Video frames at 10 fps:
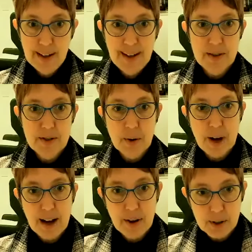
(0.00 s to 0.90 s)
And so
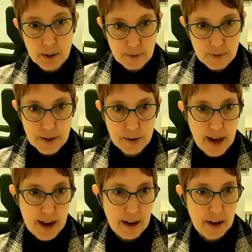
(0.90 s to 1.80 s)
how do you figure
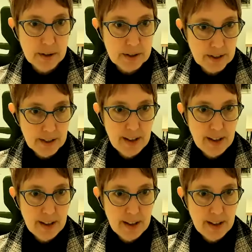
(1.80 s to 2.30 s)
that out?